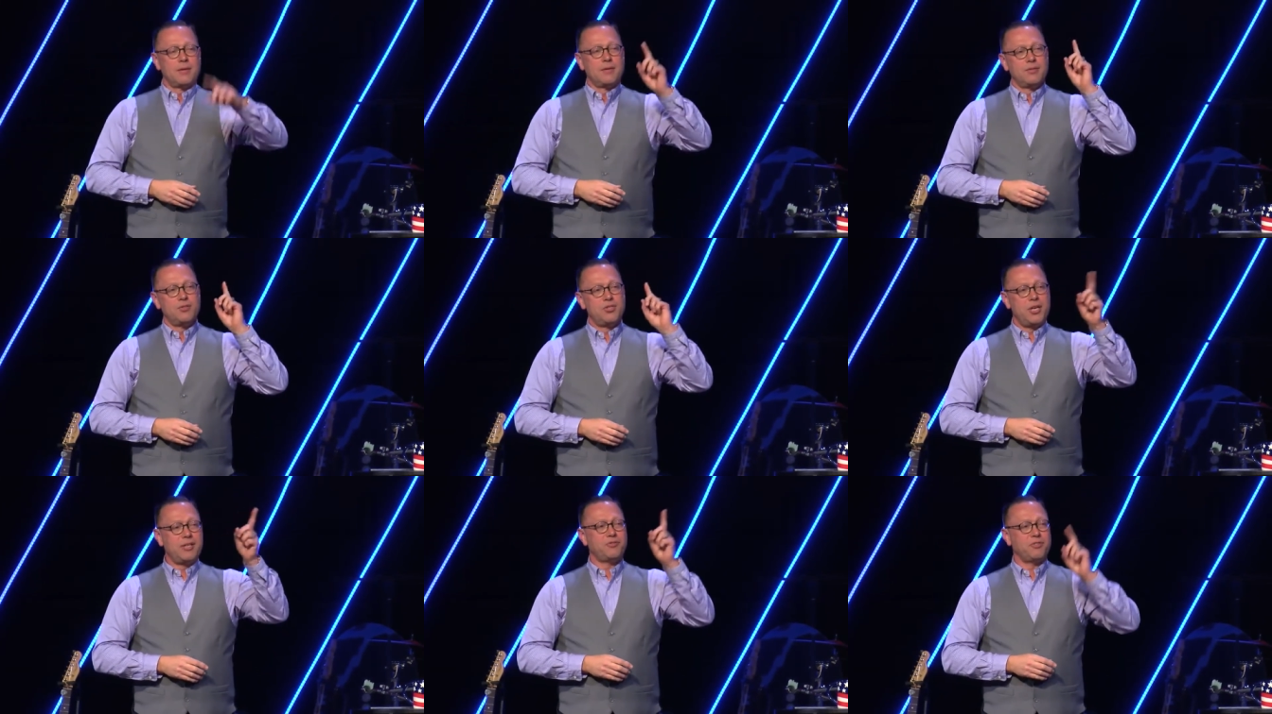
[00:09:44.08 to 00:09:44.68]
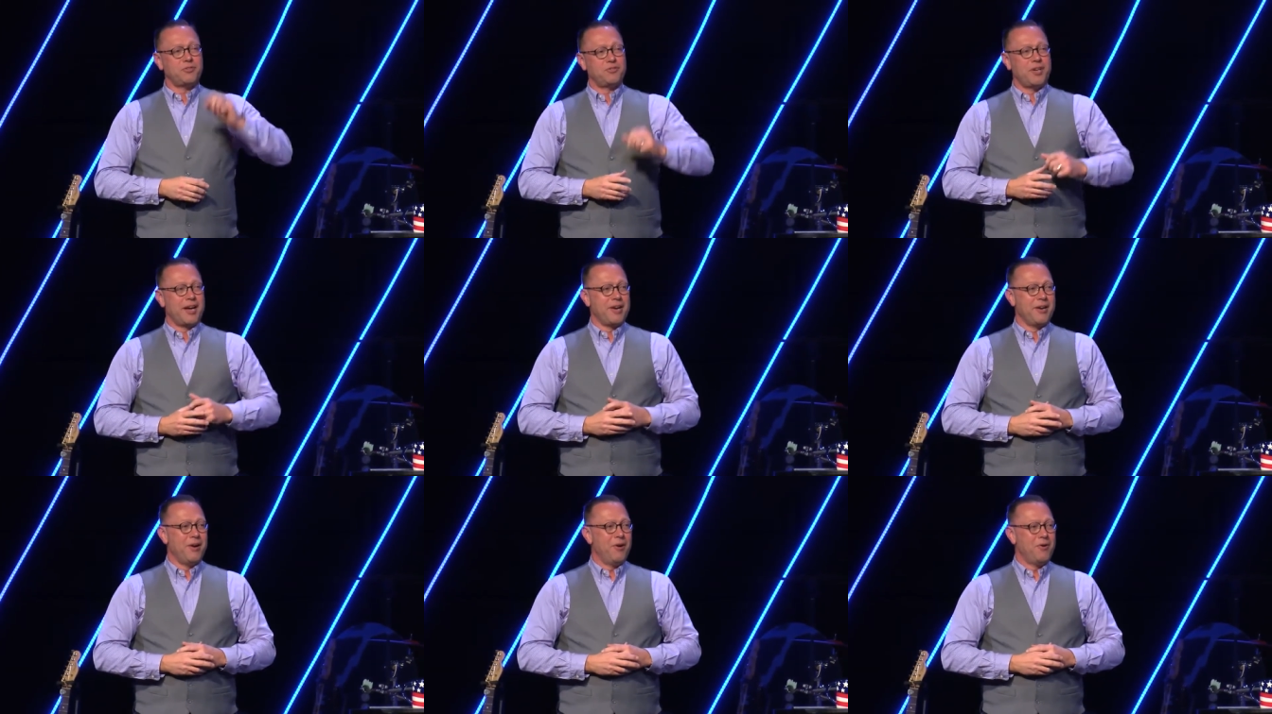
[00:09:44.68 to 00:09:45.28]
Jesus I
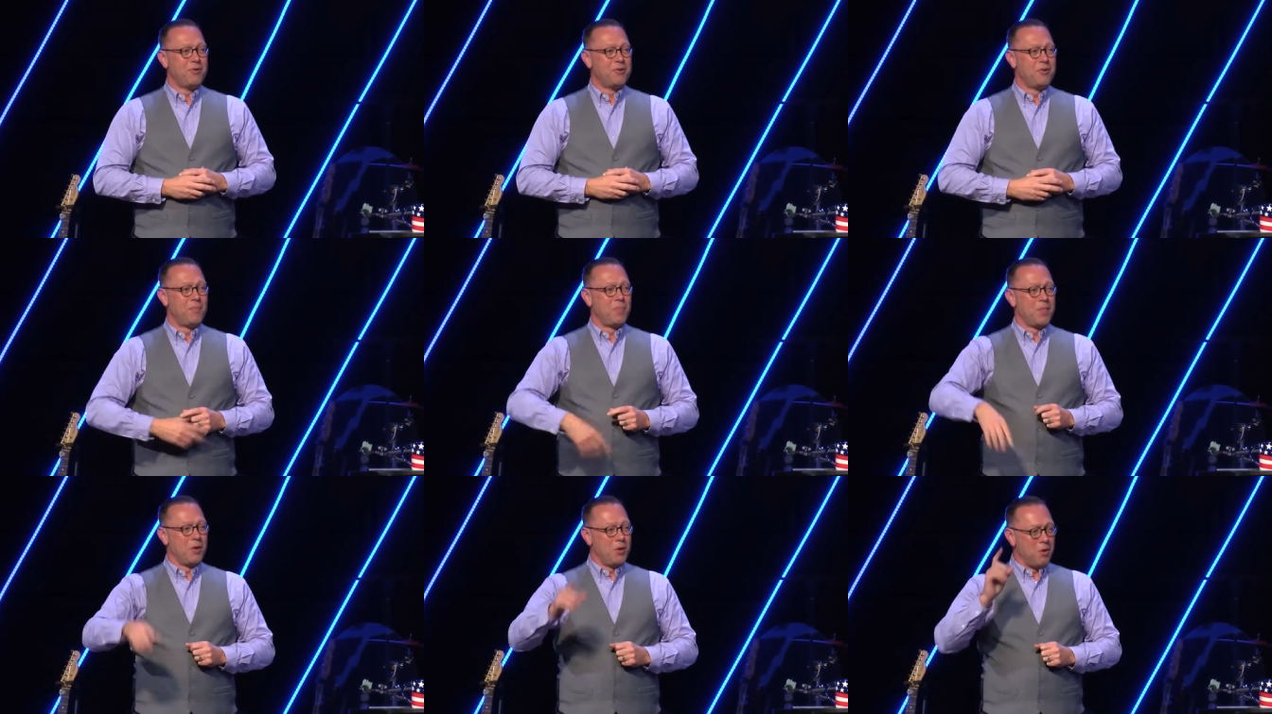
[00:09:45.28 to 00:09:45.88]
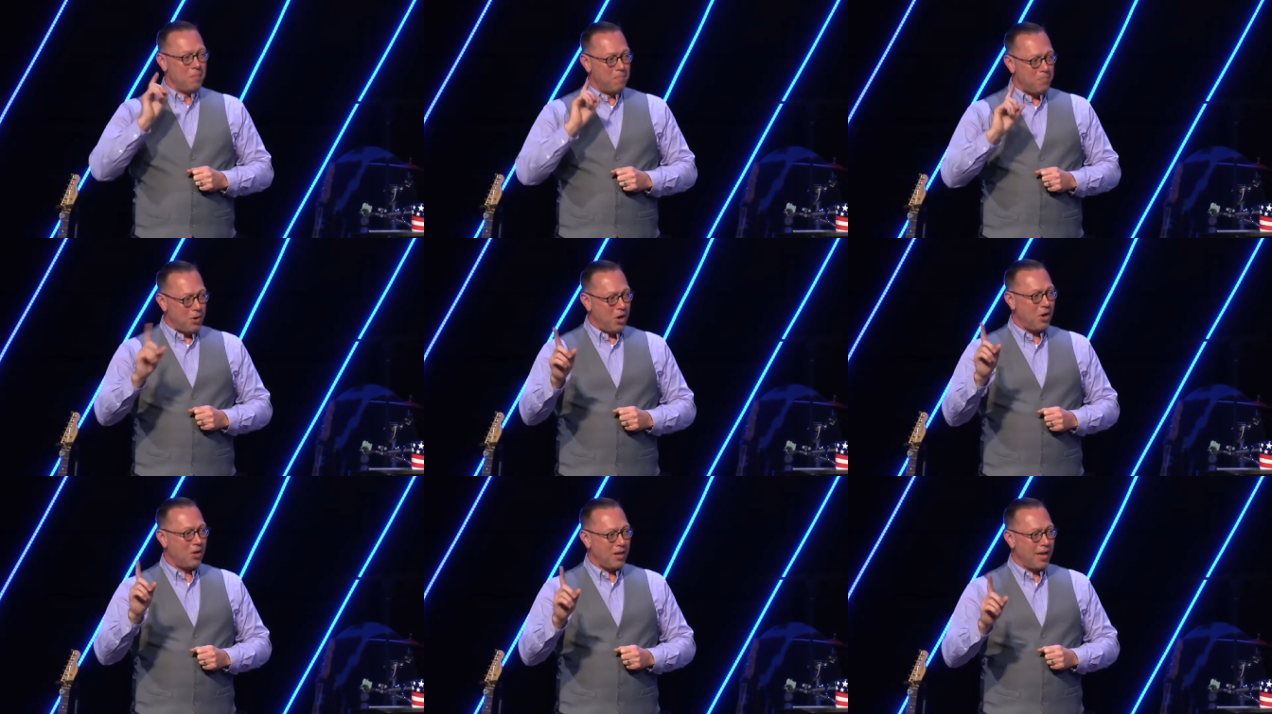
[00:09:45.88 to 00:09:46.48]
know,
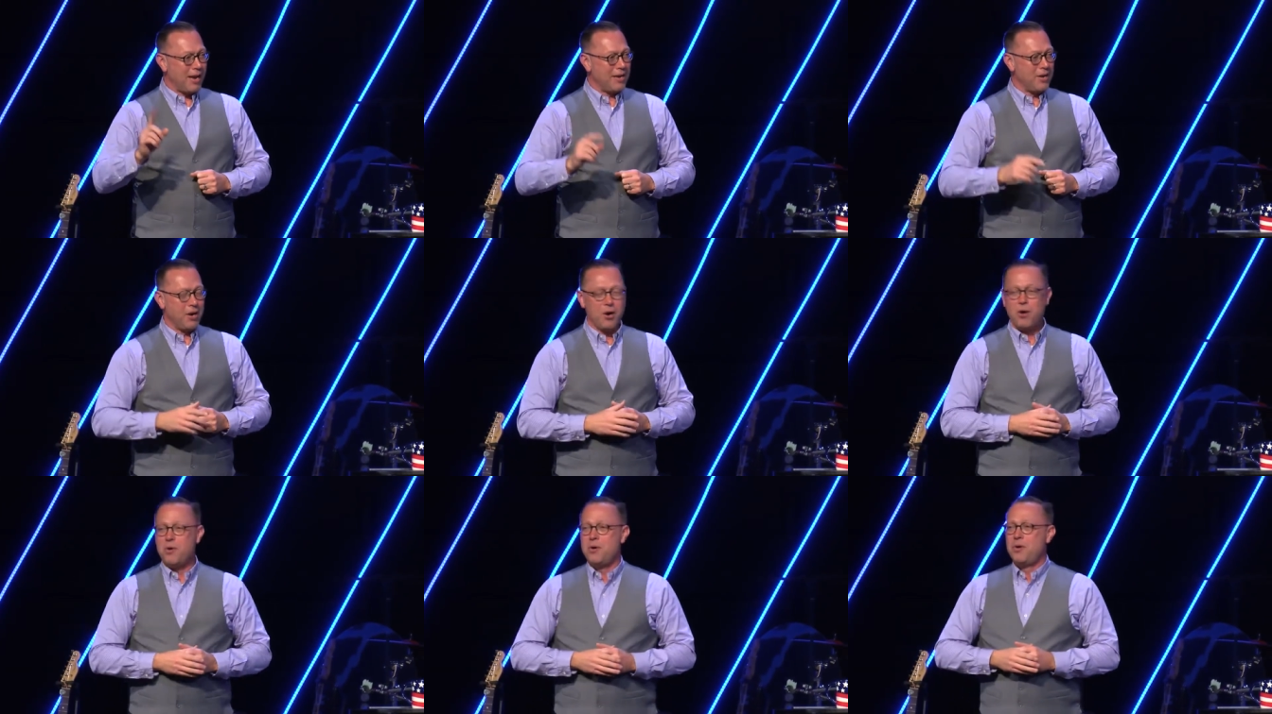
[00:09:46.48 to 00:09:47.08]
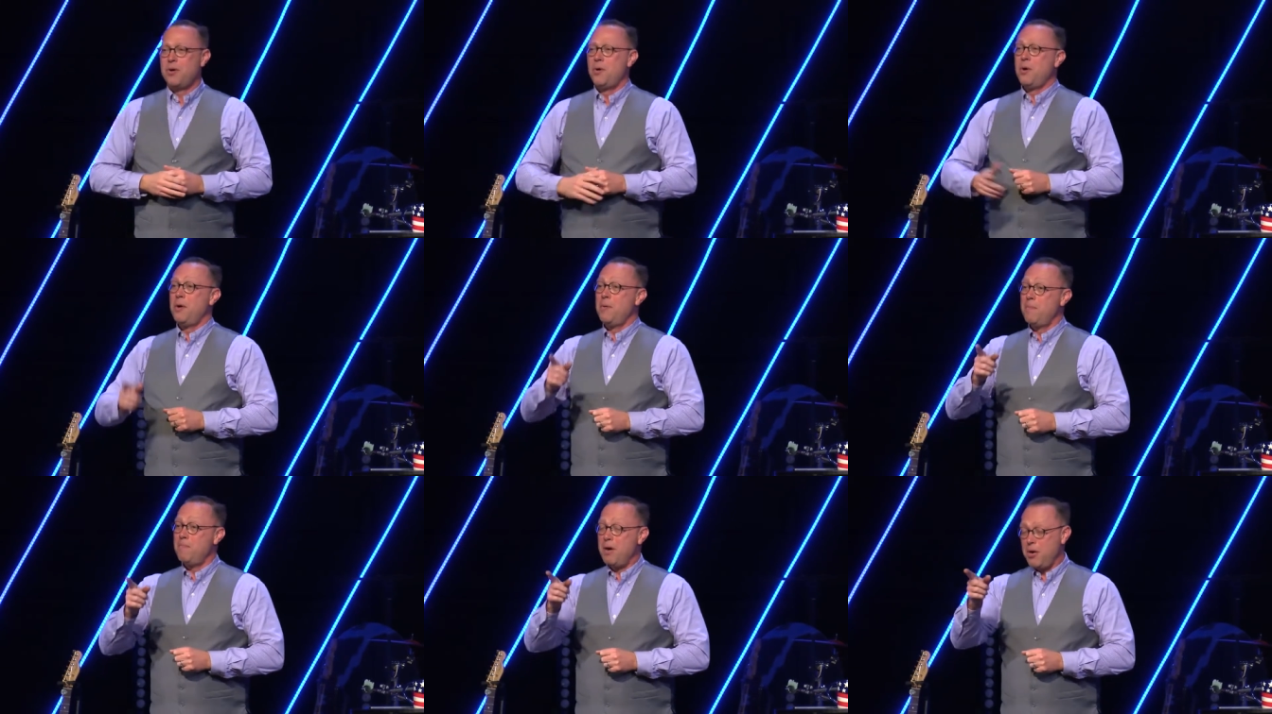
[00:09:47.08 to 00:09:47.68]
Paul I know,
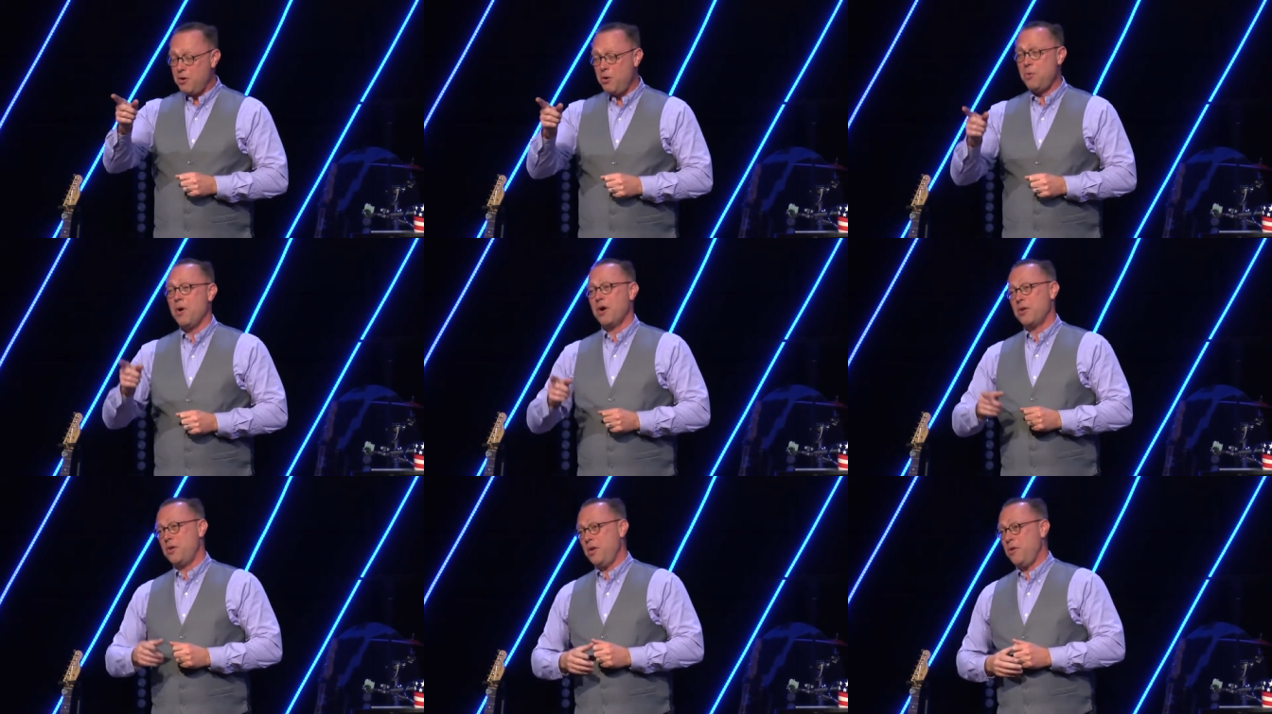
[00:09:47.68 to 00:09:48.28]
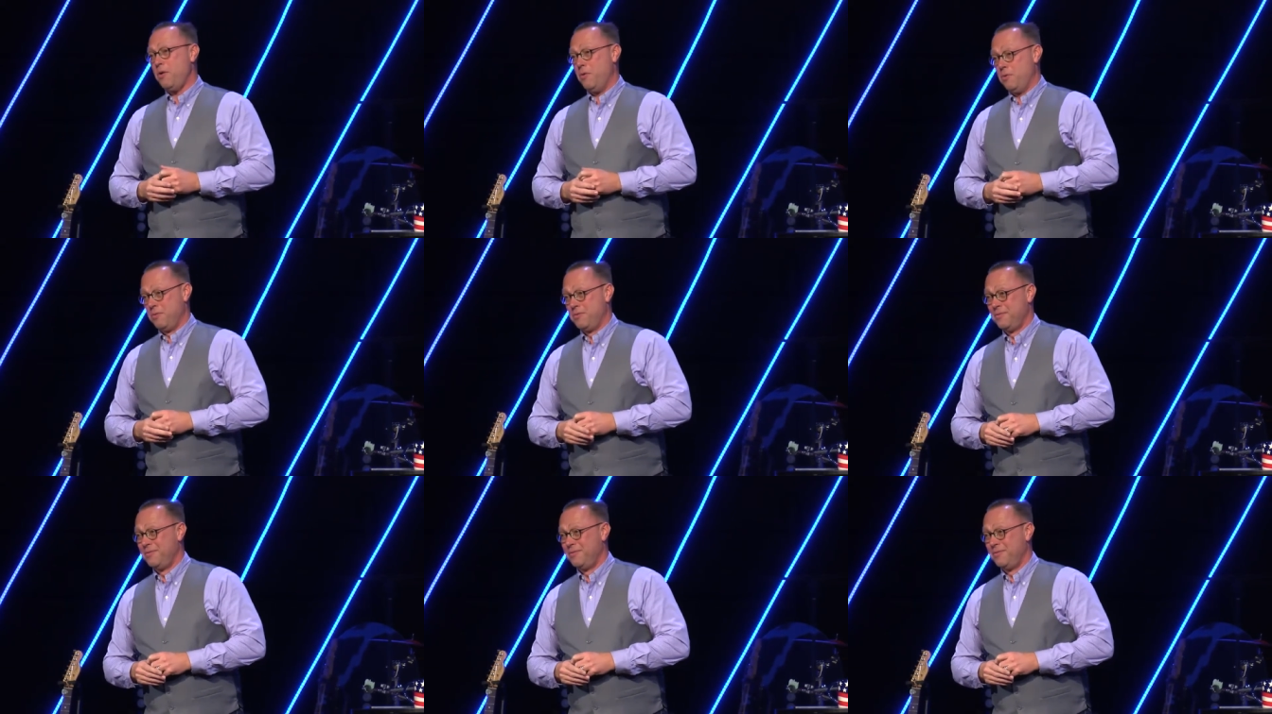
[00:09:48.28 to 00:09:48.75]
but who are you?